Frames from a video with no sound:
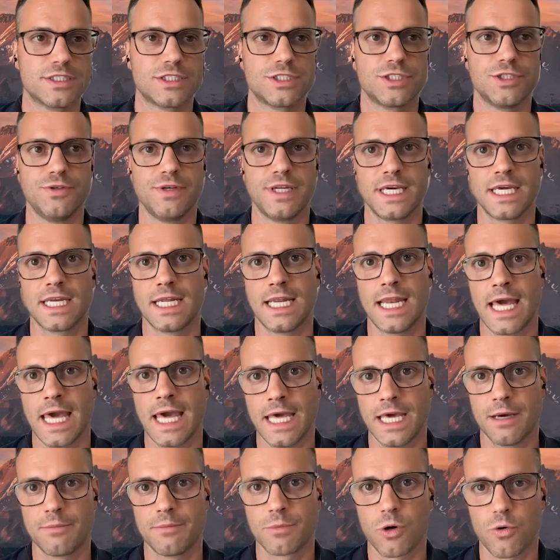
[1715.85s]
you need an A
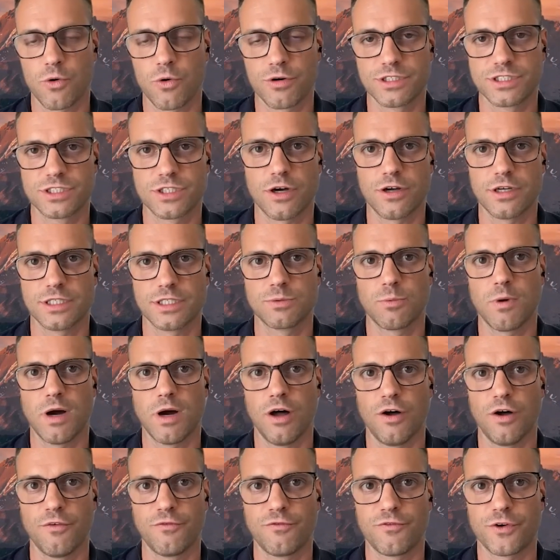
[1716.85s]
M cortisol as
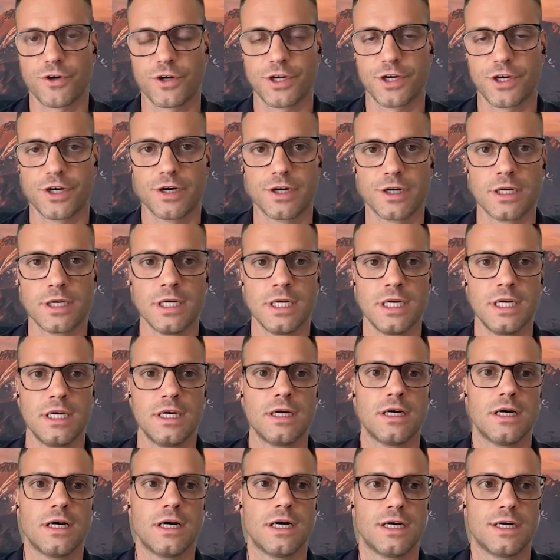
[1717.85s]
well for your
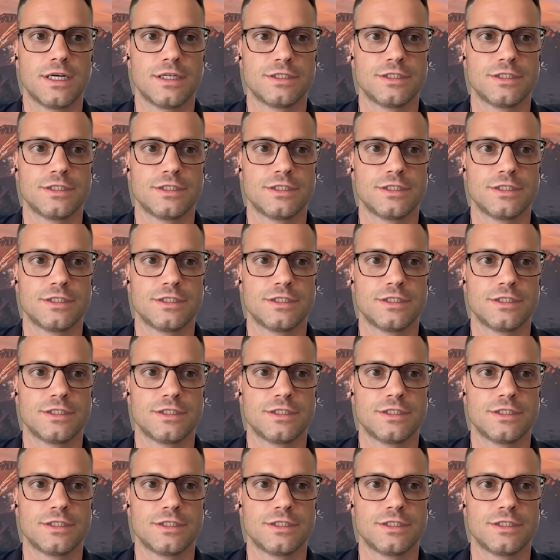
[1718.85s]
uh,